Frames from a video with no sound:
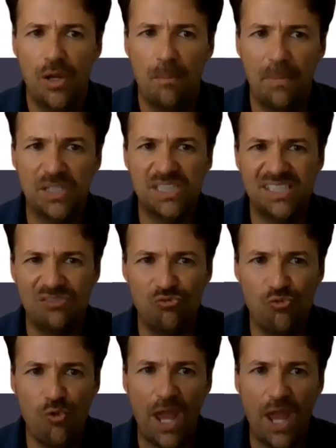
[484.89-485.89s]
must
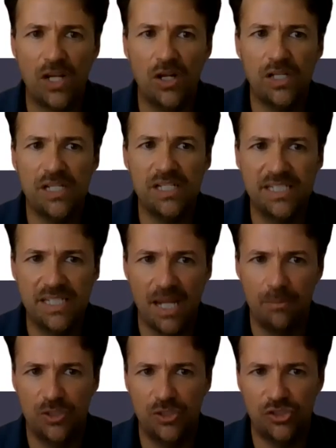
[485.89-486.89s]
regularly
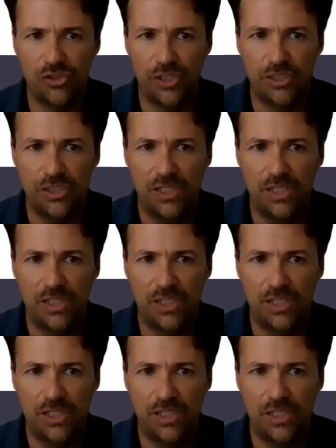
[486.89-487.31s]
demonstrate